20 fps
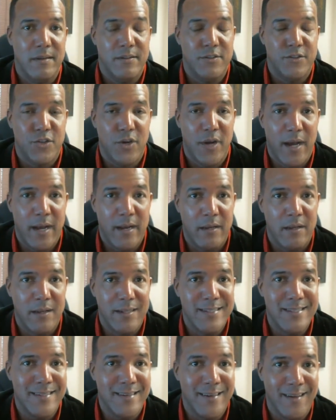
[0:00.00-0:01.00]
try to
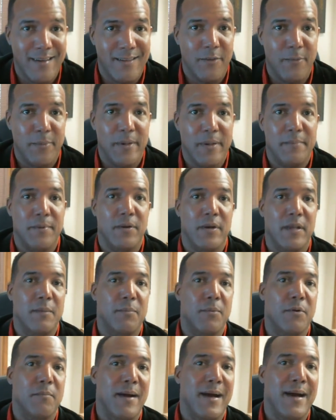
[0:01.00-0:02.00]
listen to other people,
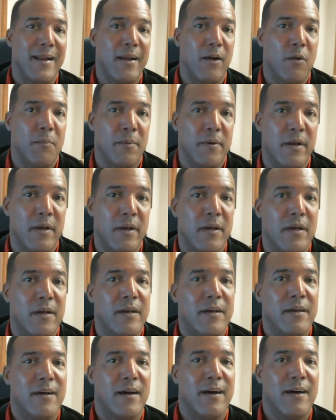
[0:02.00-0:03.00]
keep your mind open.
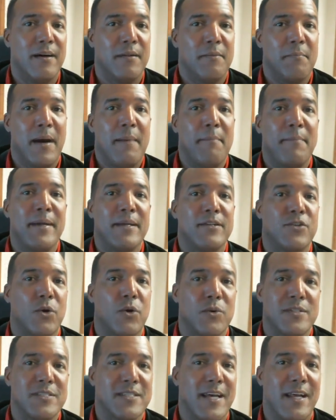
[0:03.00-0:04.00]
Uh, my
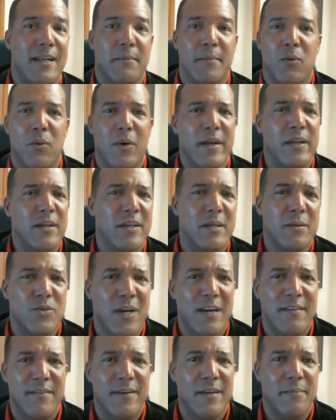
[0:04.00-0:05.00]
mentor was telling me, why you keep
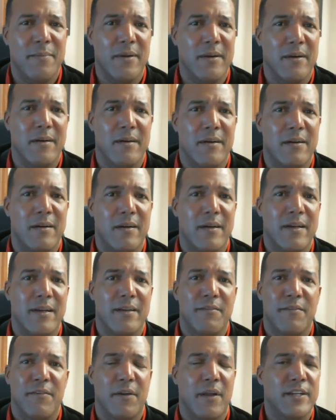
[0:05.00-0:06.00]
driving up there?
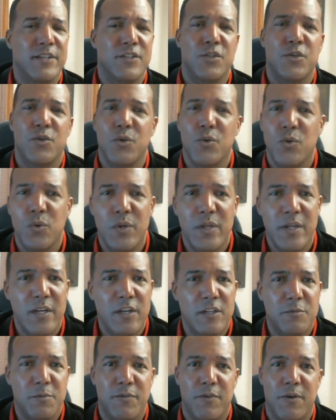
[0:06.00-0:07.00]
for like two
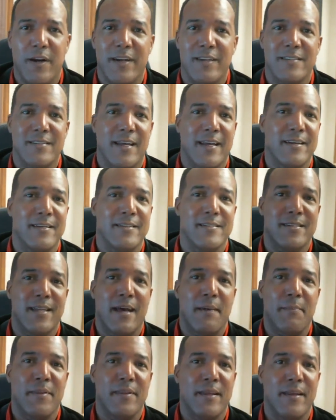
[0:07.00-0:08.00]
years before I decided to
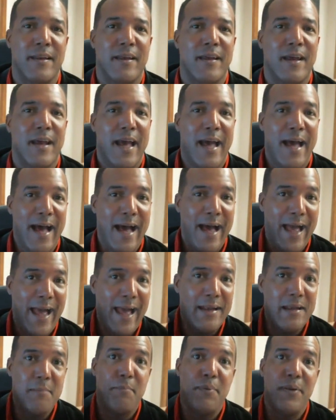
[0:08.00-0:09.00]
stop, and then I
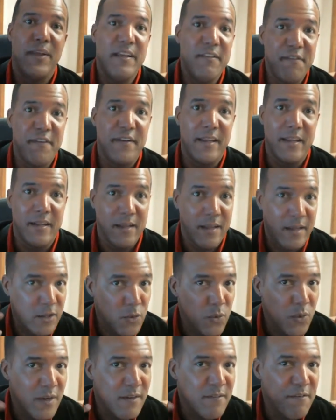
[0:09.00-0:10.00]
had an epiphany. Like
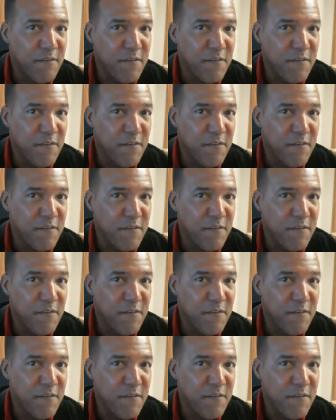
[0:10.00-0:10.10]
you can the